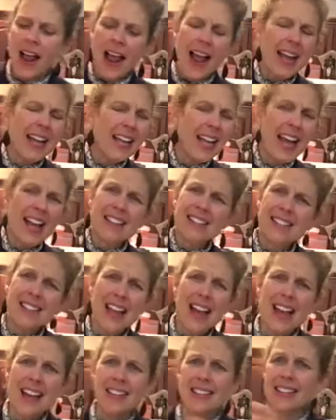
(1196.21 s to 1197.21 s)
And guys,
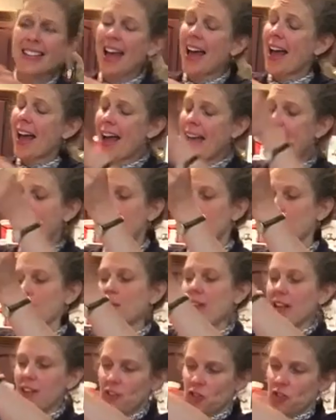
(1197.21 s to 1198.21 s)

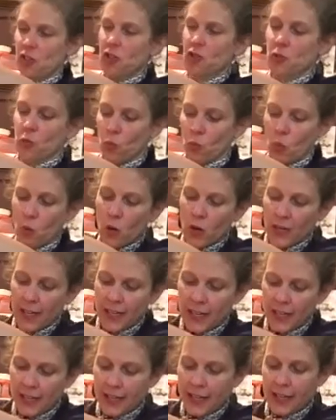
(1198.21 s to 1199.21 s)
that's just
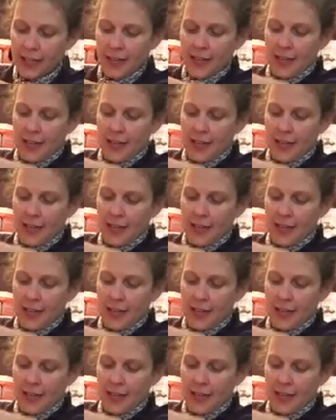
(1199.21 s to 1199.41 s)
one